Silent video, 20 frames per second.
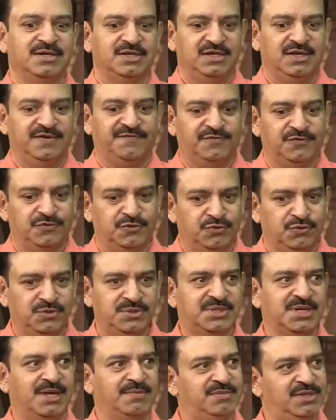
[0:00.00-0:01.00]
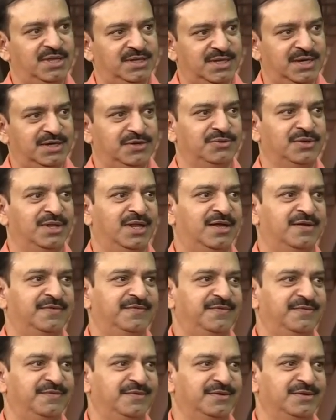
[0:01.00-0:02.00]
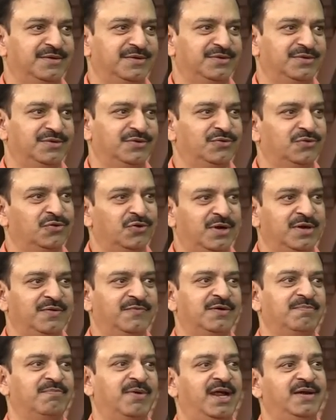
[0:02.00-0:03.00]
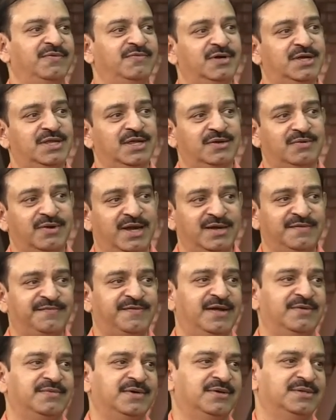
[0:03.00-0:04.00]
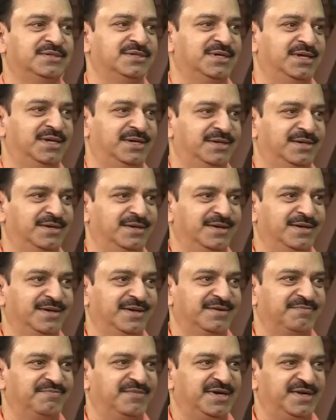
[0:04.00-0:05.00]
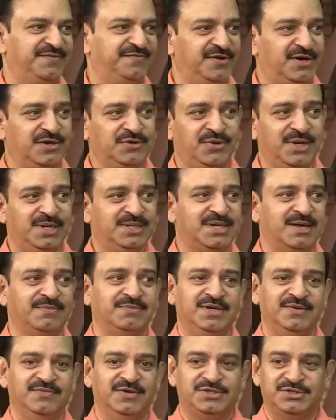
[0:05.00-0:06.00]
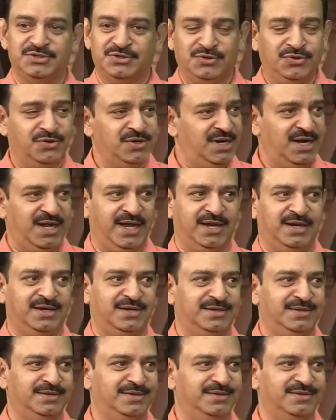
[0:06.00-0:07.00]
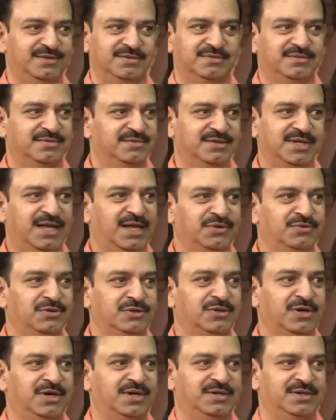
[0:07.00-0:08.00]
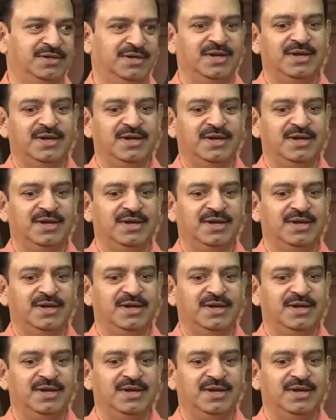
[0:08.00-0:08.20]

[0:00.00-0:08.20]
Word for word: If you do something that you love, you don't even mind working 25 hours a day. But if you are doing something which you don't like, then you will not do it.